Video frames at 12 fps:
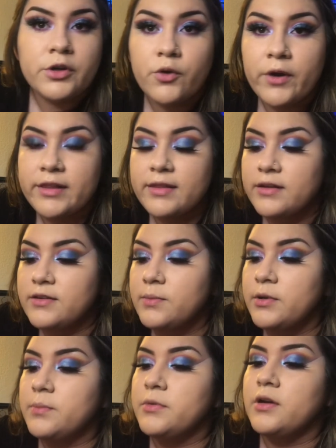regret this, but
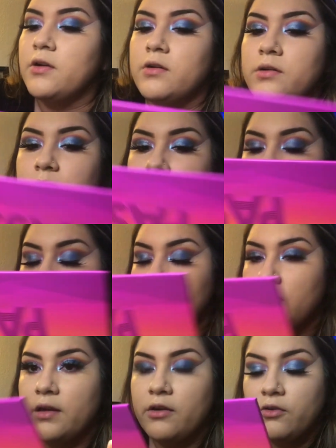I'm gonna go in with the
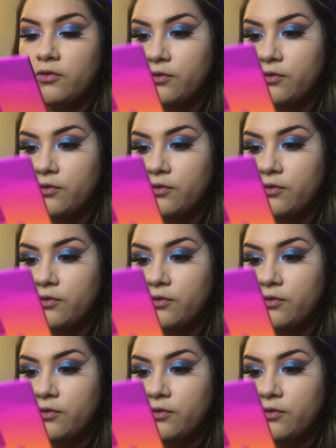e.l.f.